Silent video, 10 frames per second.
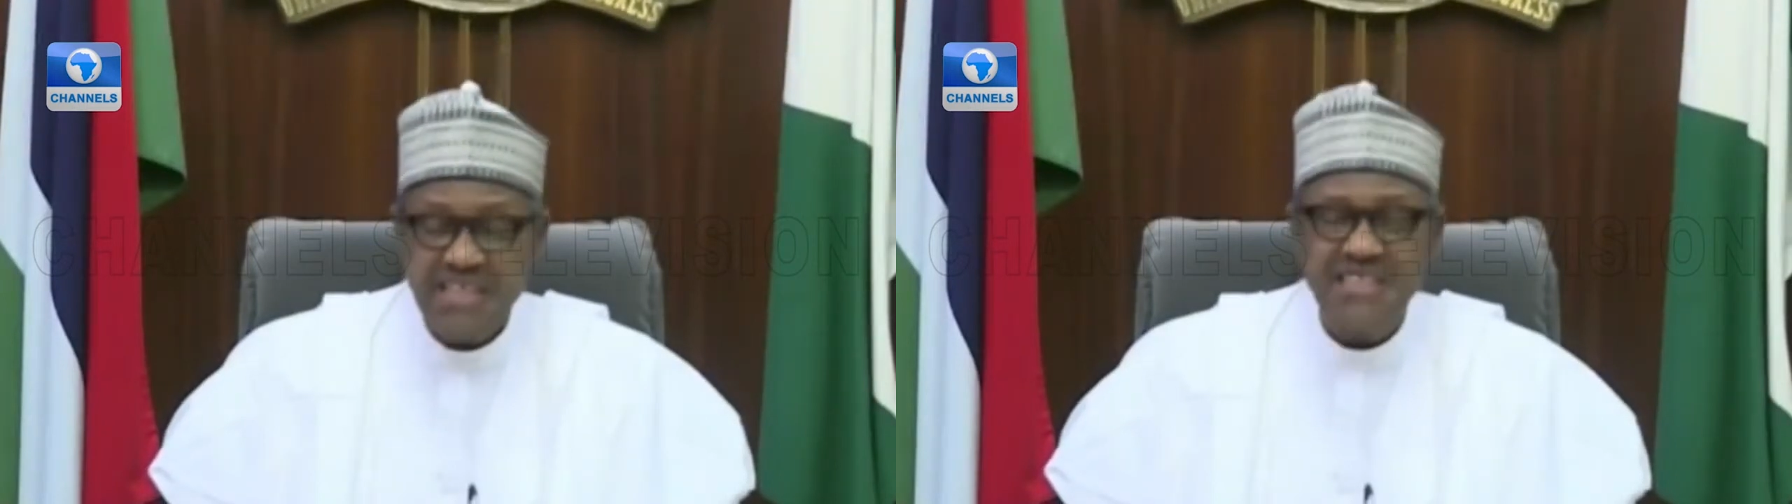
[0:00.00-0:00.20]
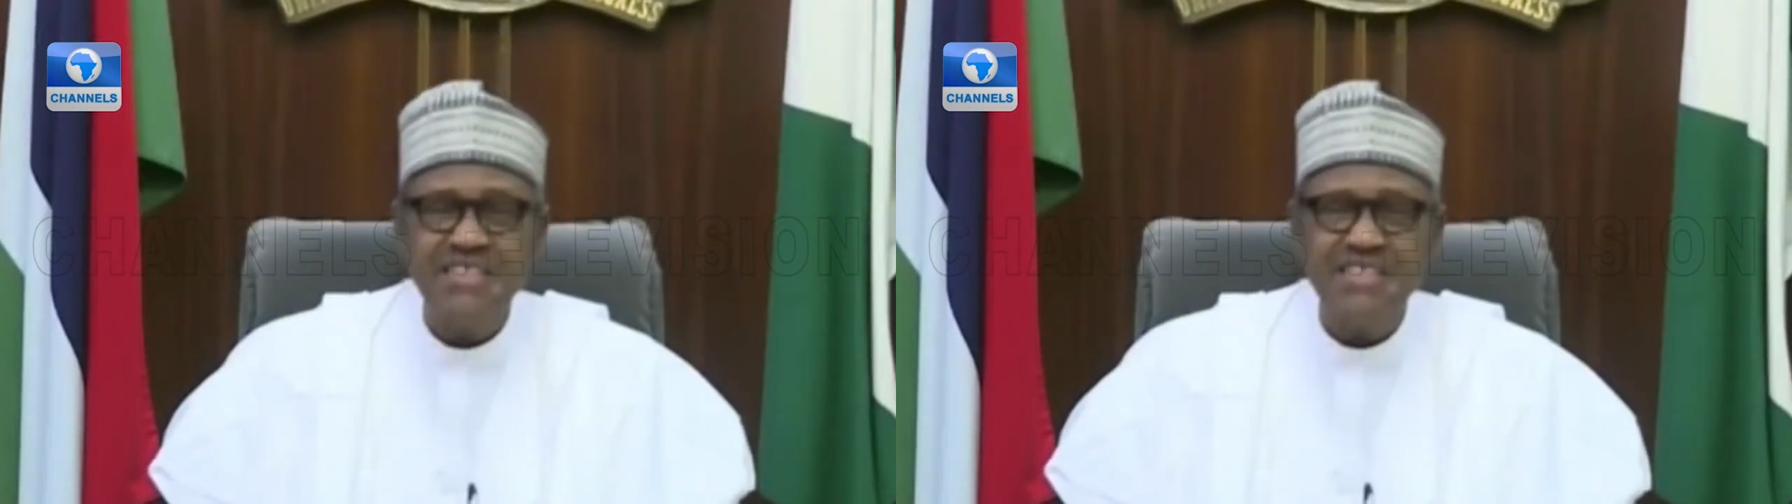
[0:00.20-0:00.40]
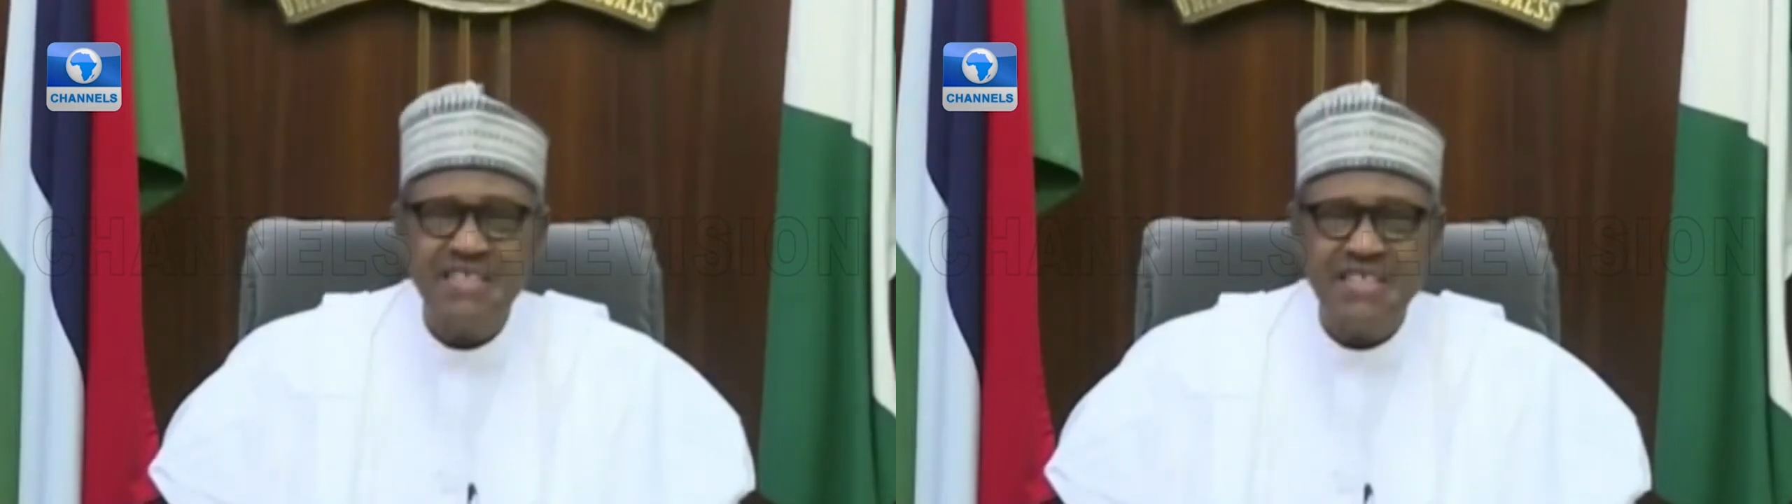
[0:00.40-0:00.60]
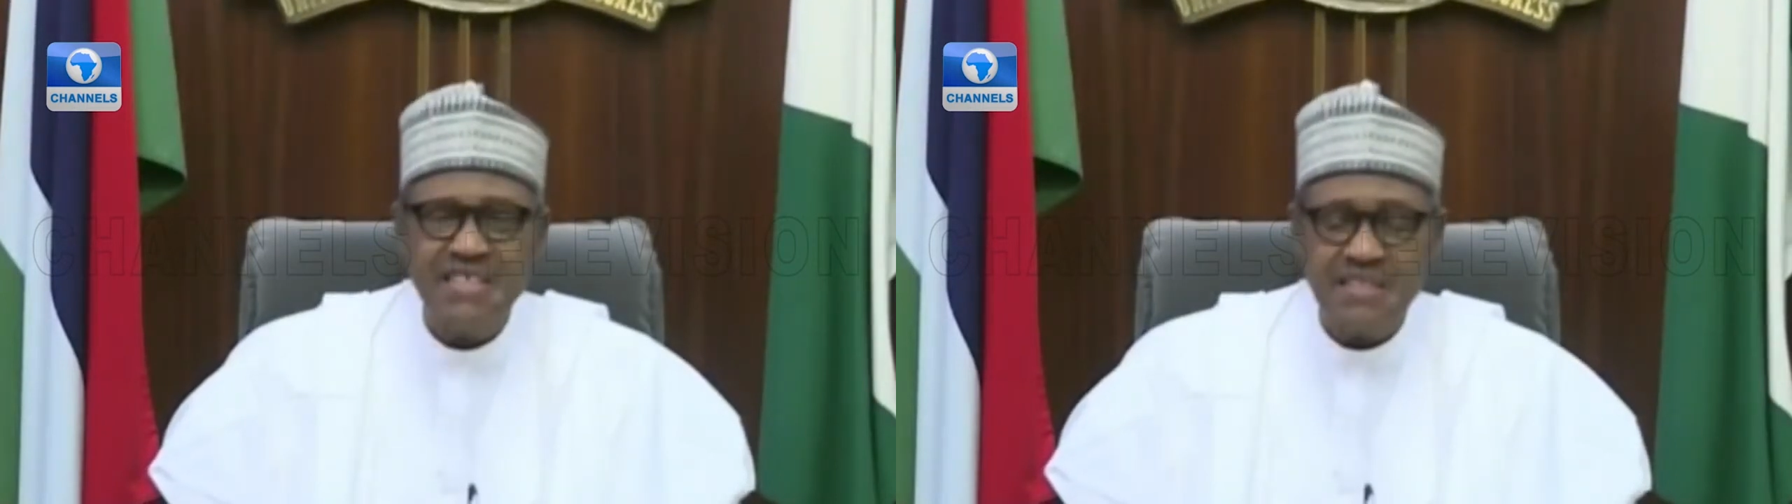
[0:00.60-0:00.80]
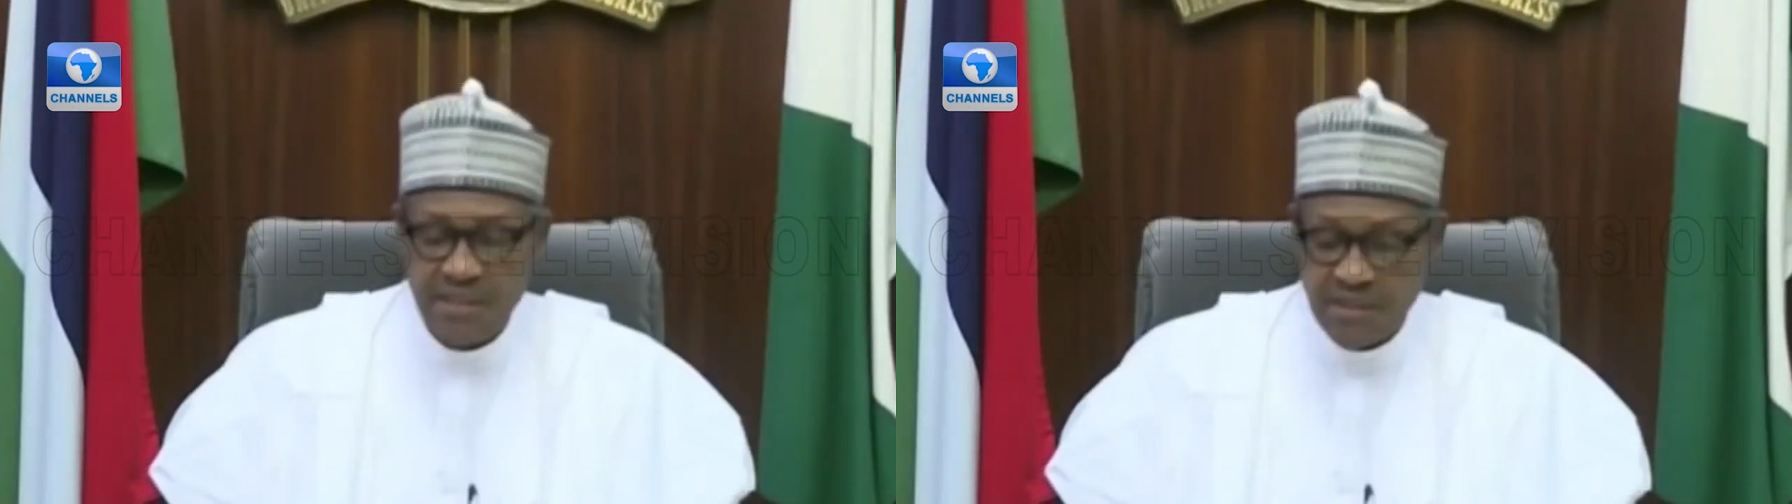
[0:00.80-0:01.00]
and
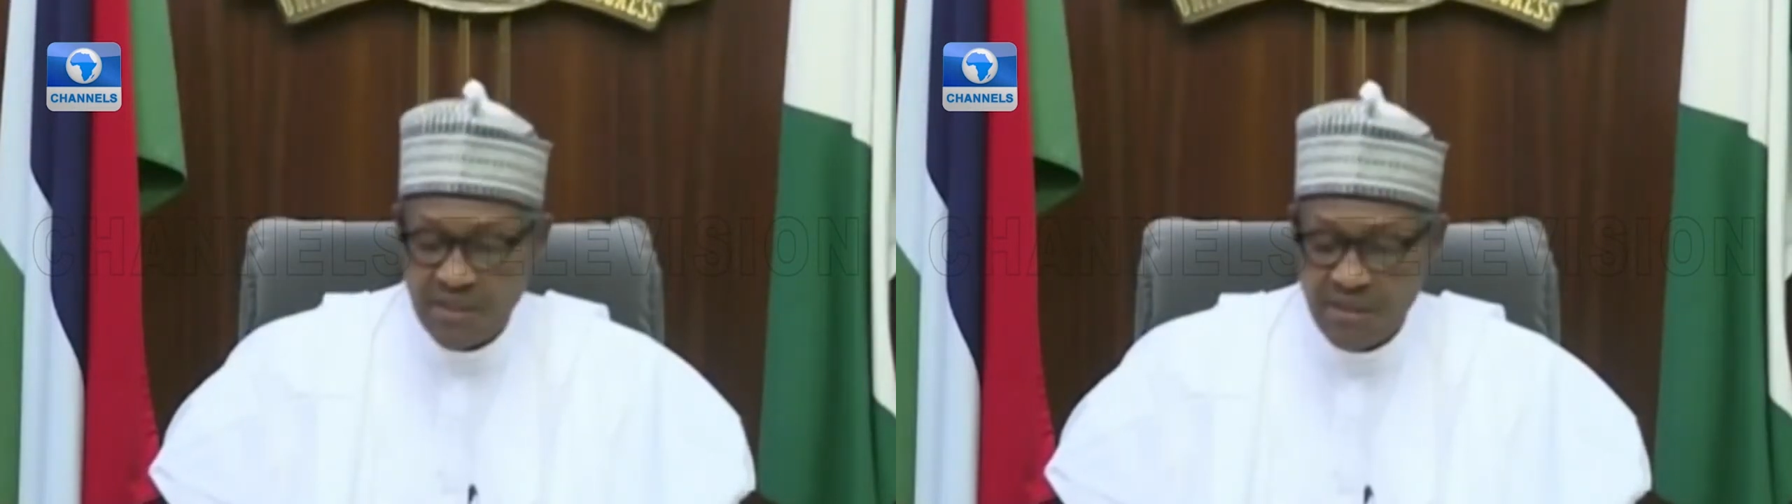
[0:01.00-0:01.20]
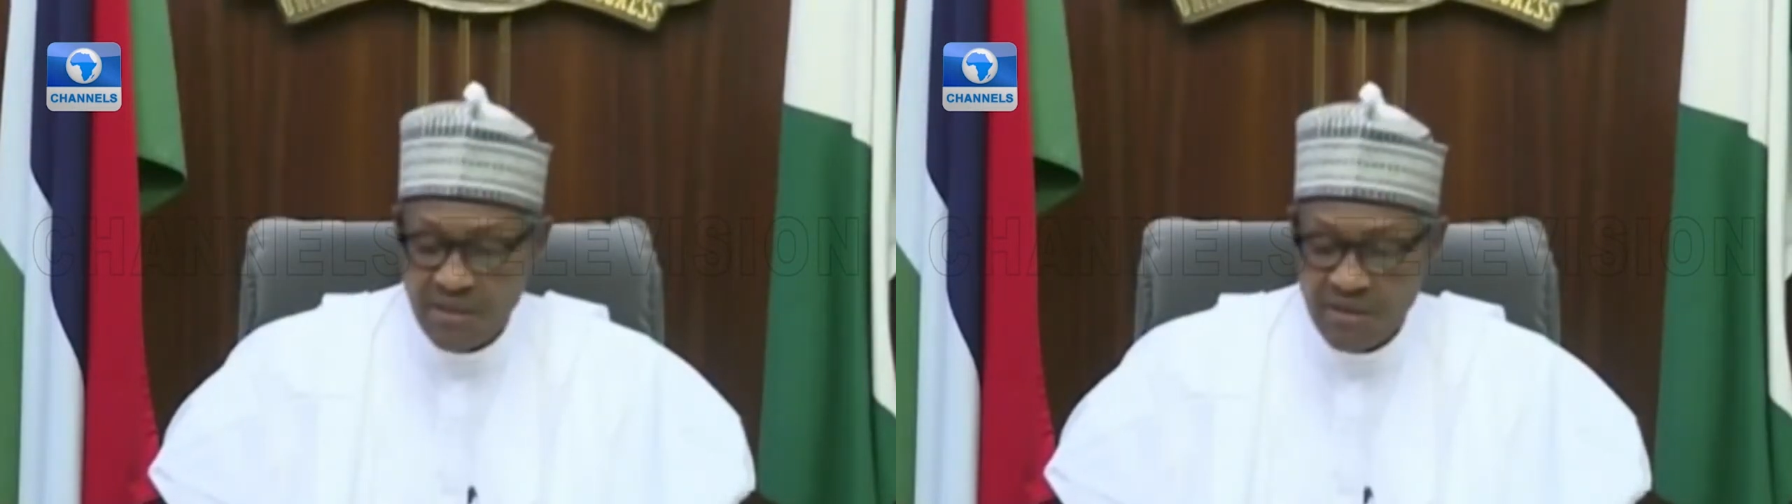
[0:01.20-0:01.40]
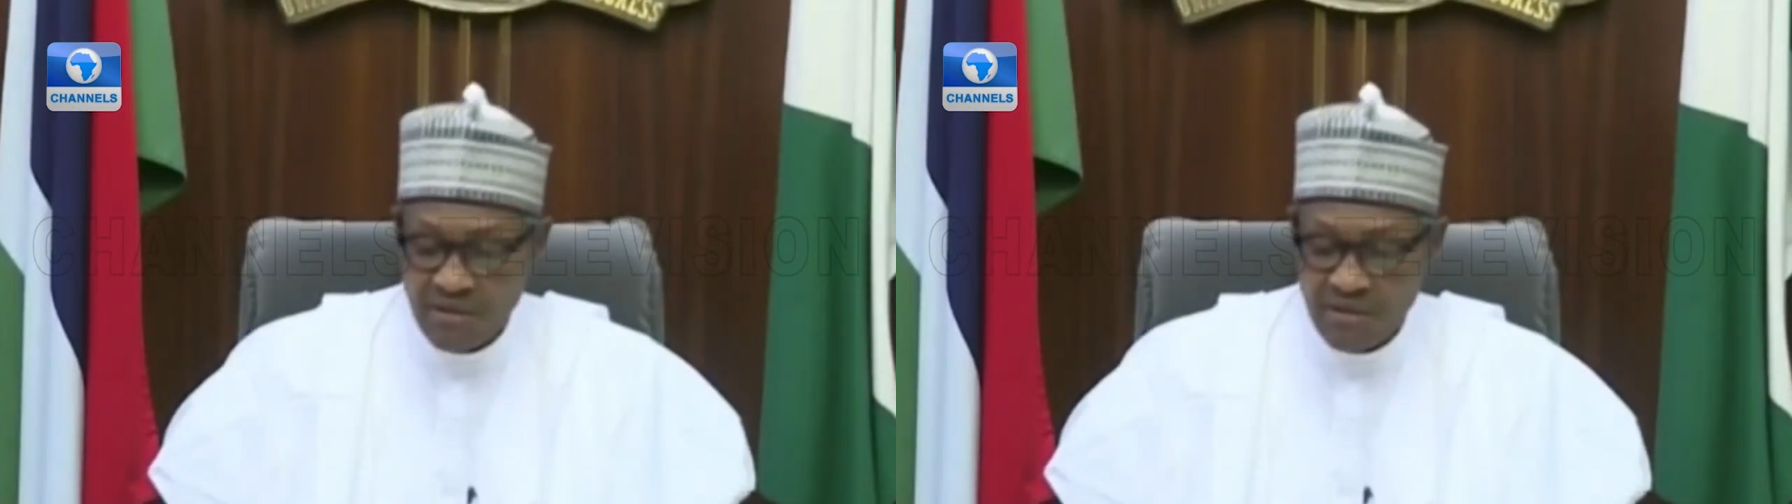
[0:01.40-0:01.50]
seriously